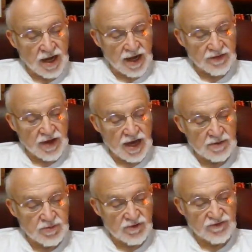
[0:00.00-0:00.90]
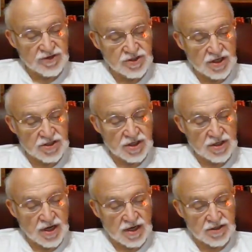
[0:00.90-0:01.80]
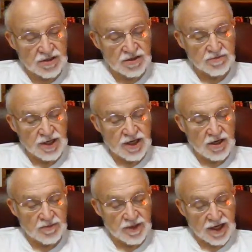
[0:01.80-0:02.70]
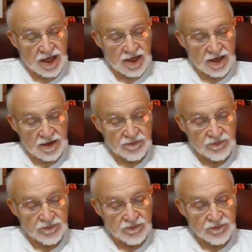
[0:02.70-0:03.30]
and the head physician, Dr. P.L. McKinney.